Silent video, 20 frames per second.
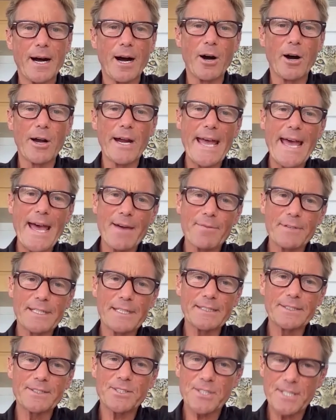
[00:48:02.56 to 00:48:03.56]
are
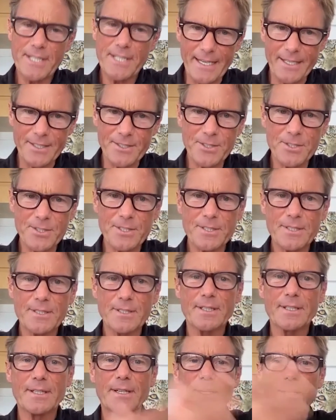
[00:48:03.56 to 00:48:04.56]
having sex
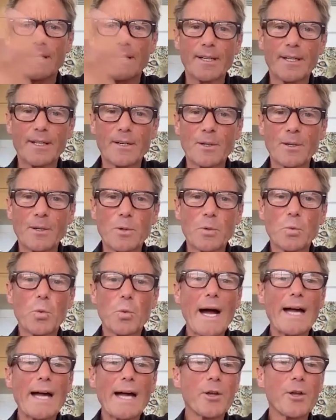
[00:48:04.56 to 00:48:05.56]

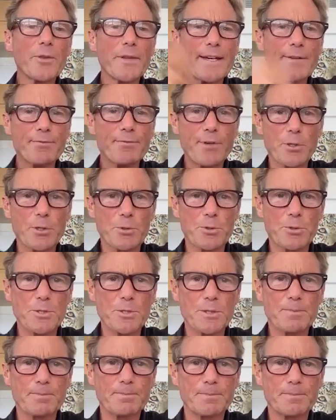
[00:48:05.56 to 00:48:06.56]
while on their phones.